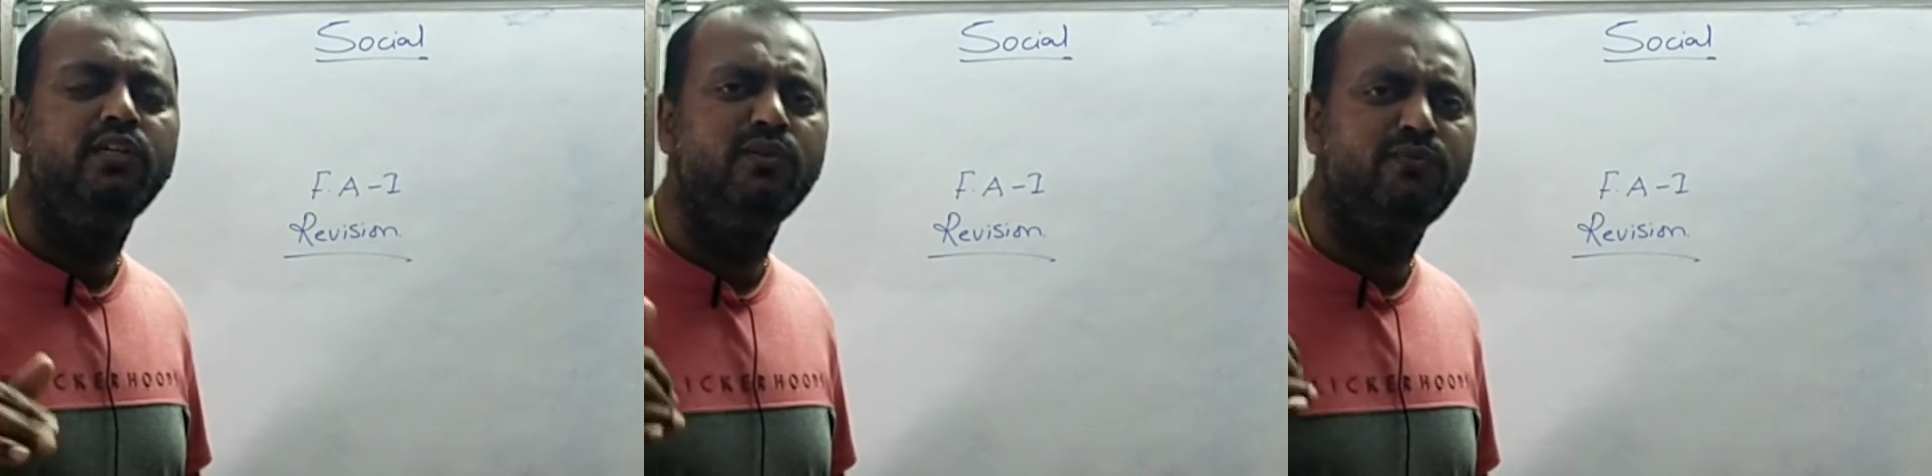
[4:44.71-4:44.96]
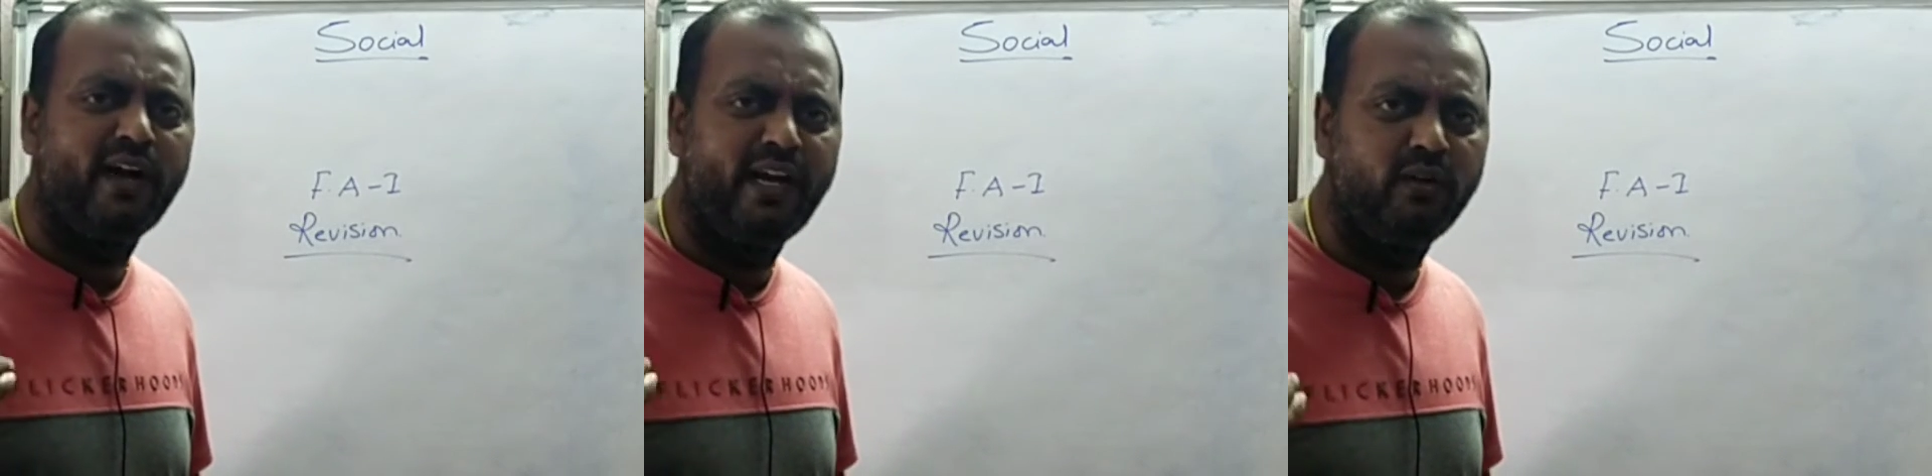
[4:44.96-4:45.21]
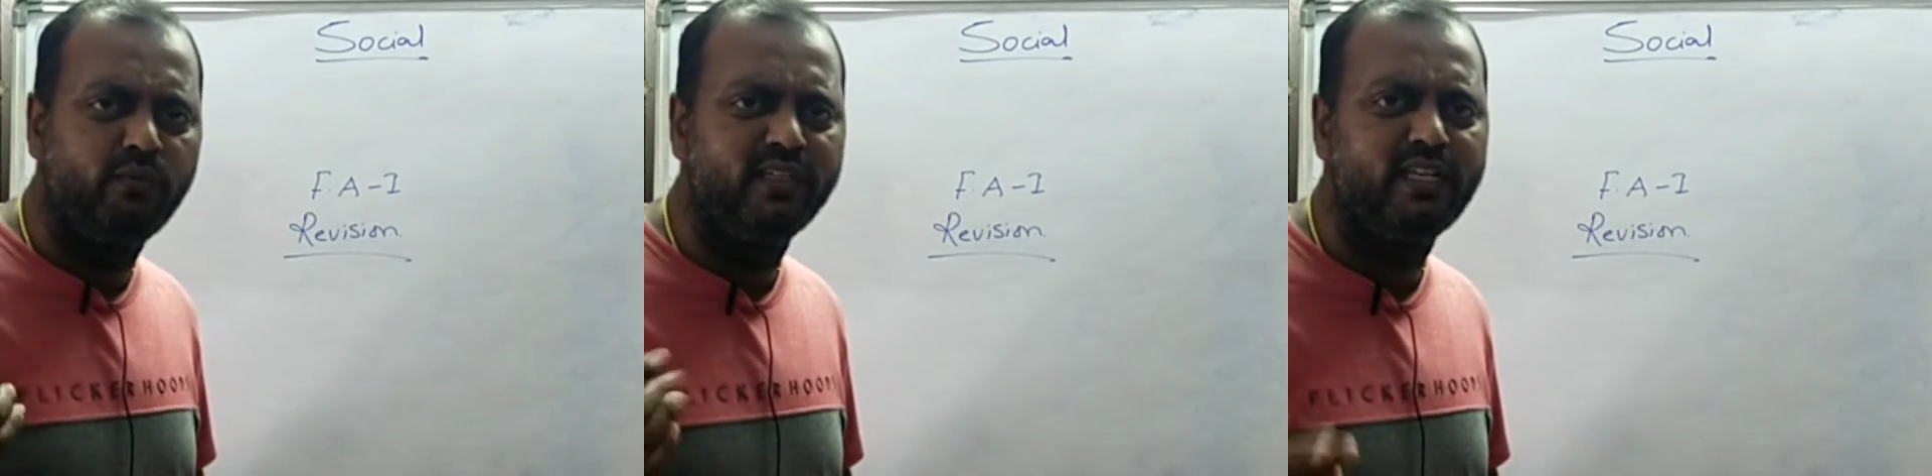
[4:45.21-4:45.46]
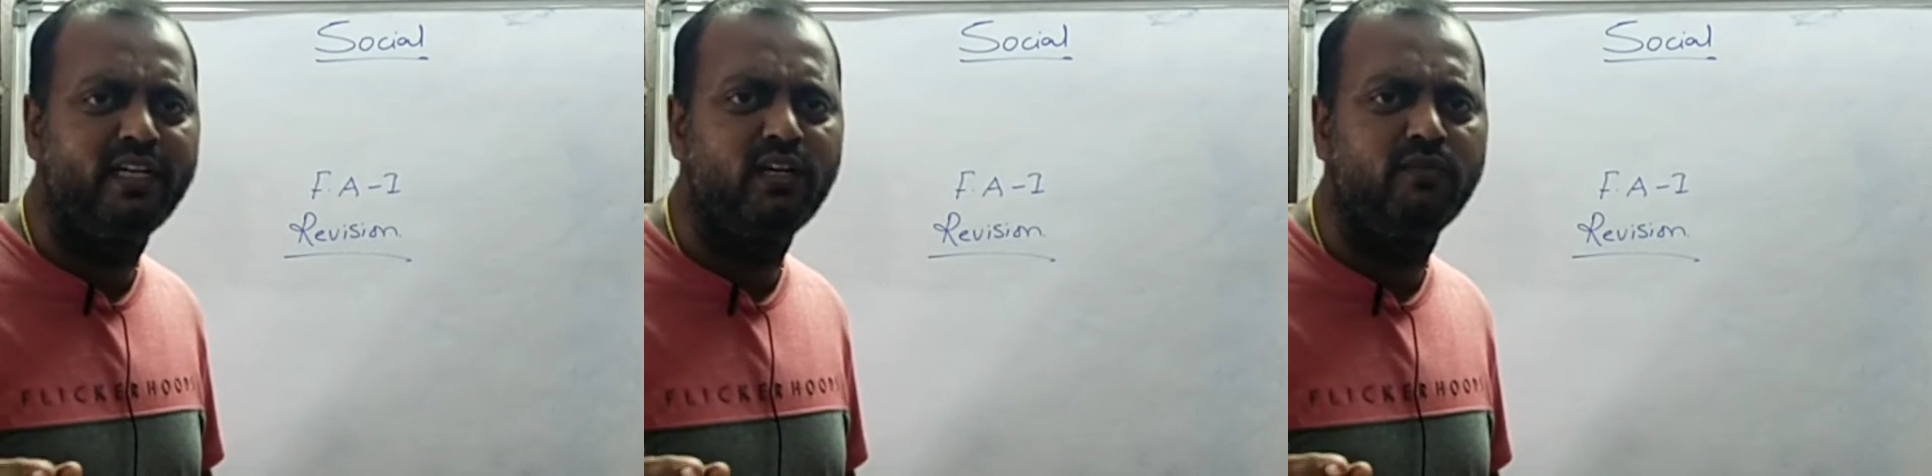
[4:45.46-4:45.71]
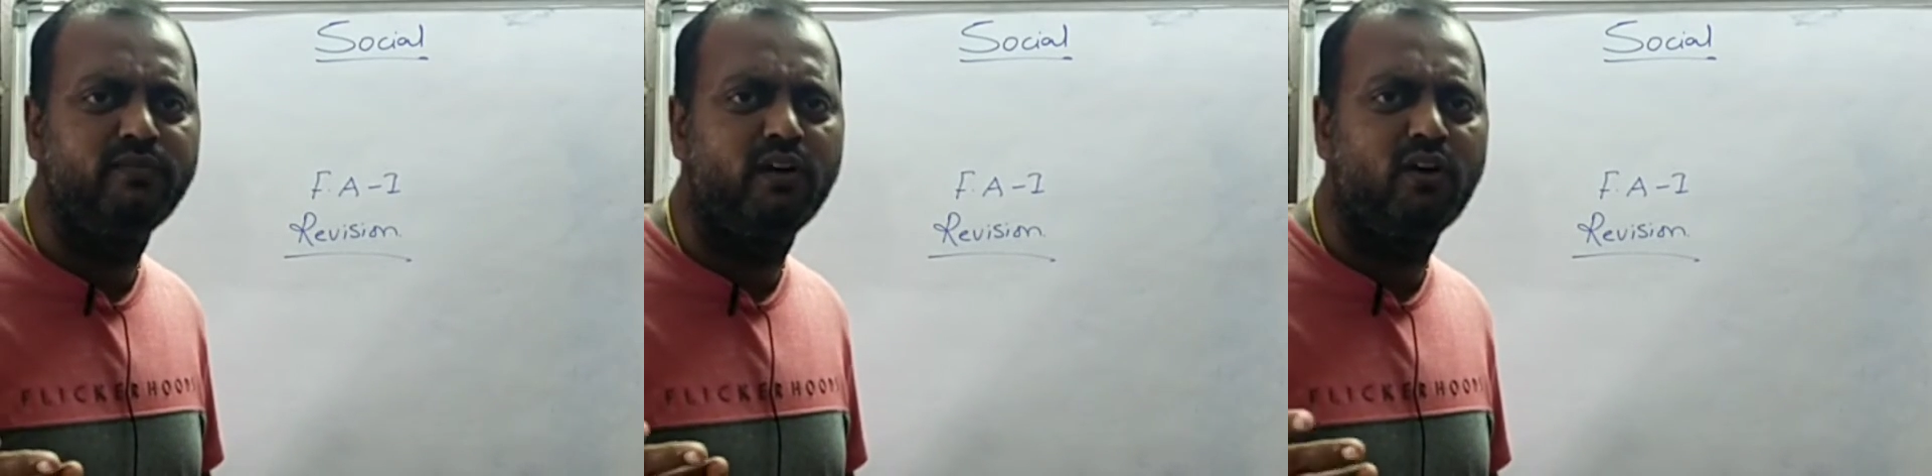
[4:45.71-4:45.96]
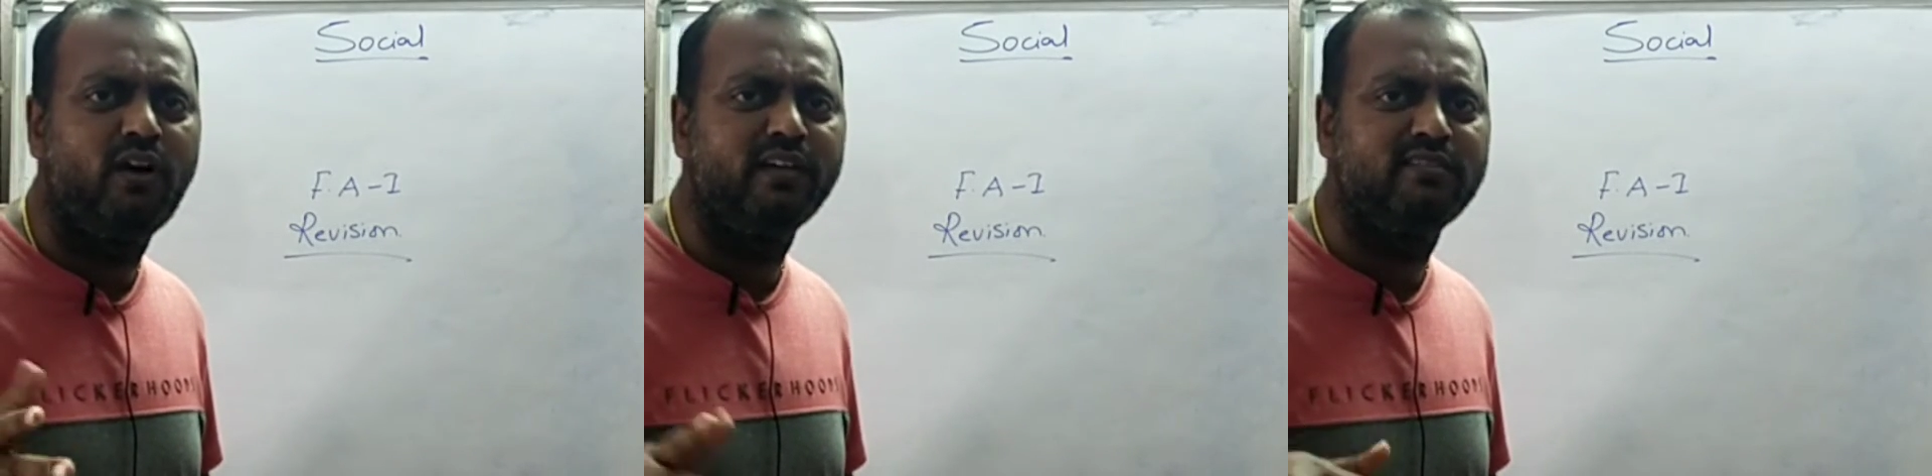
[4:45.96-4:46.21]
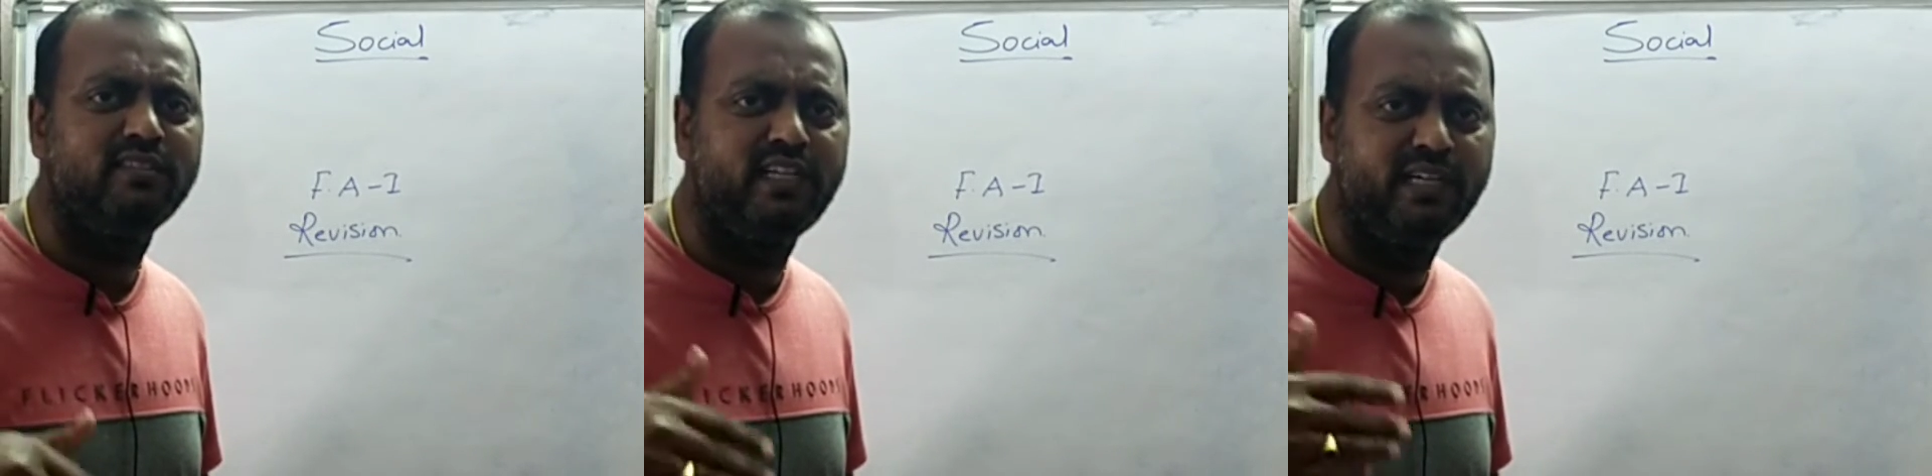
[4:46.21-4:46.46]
you find weathering of the rocks,